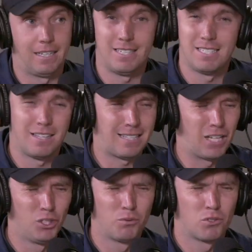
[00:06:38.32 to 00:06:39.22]
and this is the thing that I
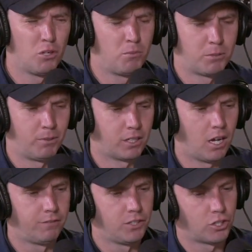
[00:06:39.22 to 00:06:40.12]
love so much about the
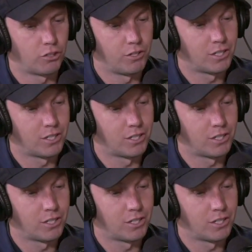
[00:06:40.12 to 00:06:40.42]
golf insurance.